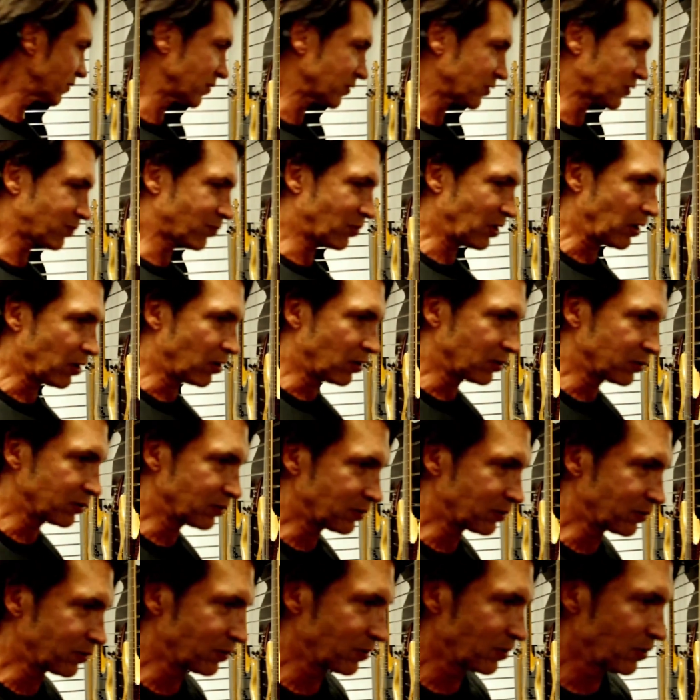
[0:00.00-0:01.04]
the Spell,
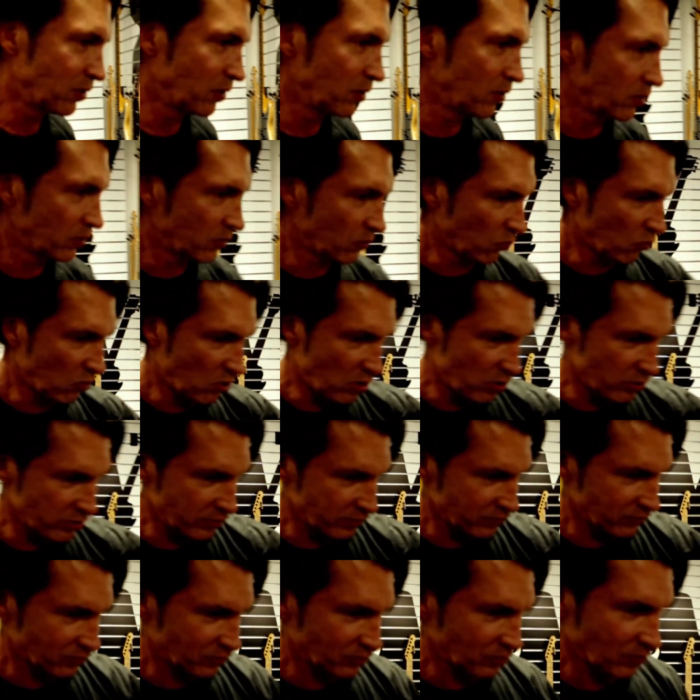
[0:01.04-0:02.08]
the Walnut,
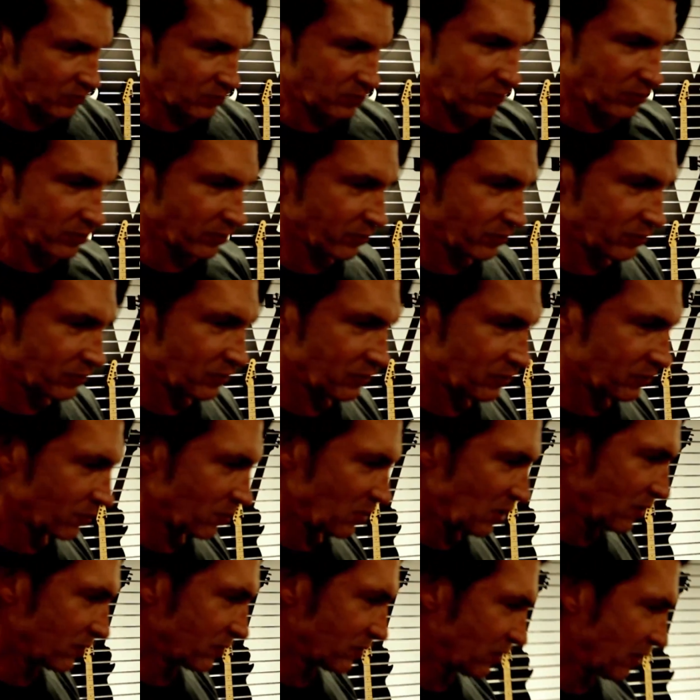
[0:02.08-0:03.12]
and so forth. Just
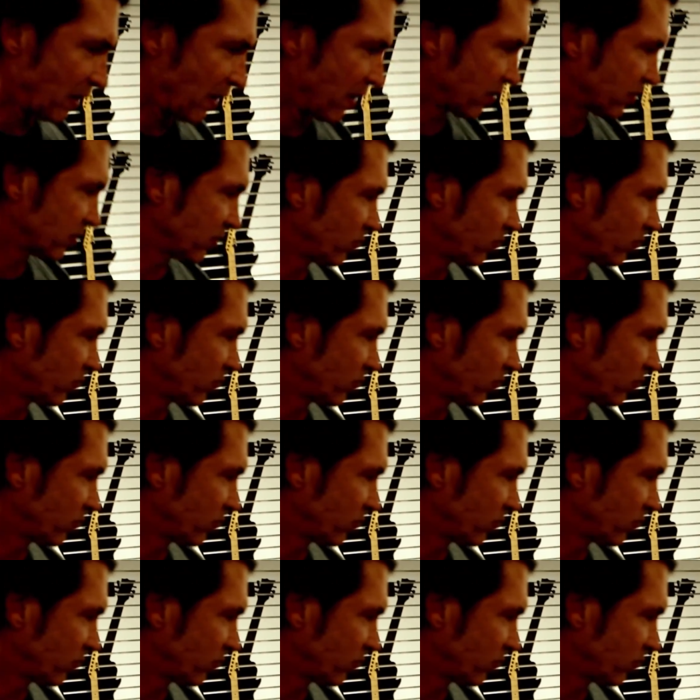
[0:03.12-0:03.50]
amazing active